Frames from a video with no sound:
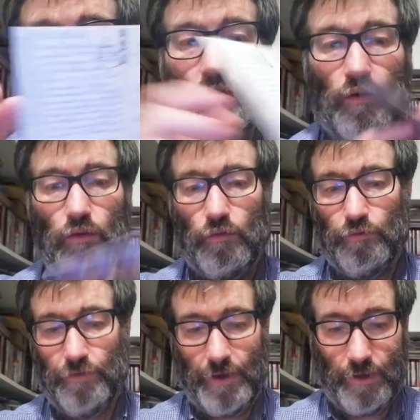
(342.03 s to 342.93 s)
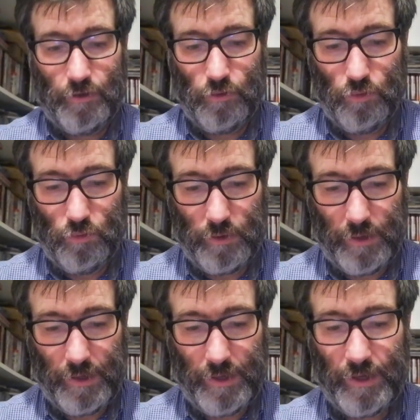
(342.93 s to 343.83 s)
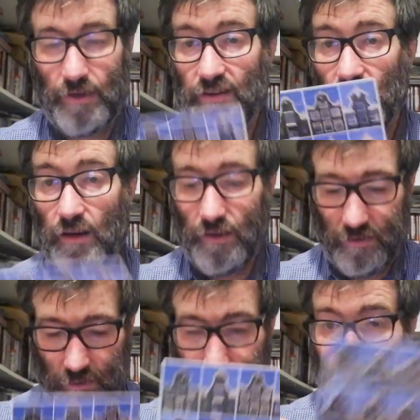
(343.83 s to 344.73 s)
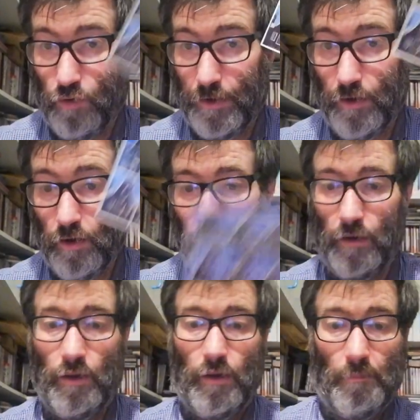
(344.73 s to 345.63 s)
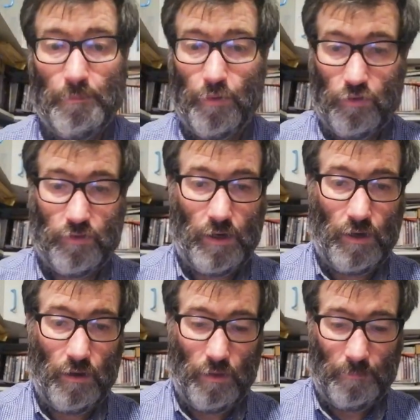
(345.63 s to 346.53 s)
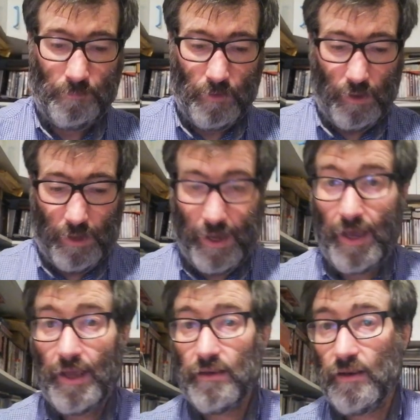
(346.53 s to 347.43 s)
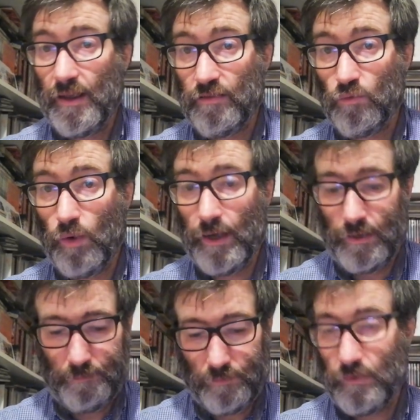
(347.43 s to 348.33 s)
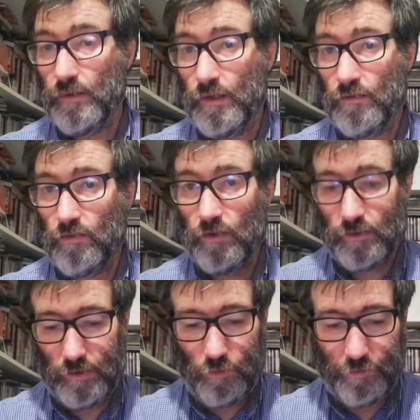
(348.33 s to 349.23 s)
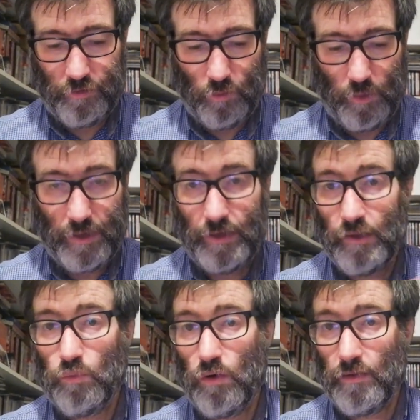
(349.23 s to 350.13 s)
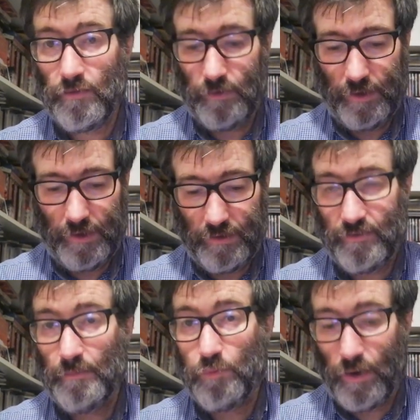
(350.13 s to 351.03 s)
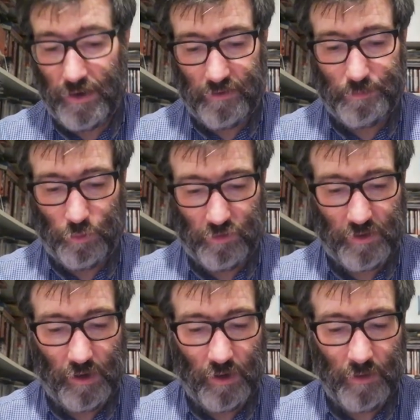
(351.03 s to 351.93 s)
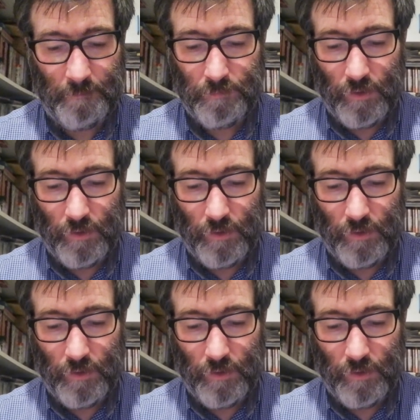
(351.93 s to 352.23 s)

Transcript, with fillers: So thank you, Angelis, for your postcard. And the last one, it's not an official one, it was a surprise postcard.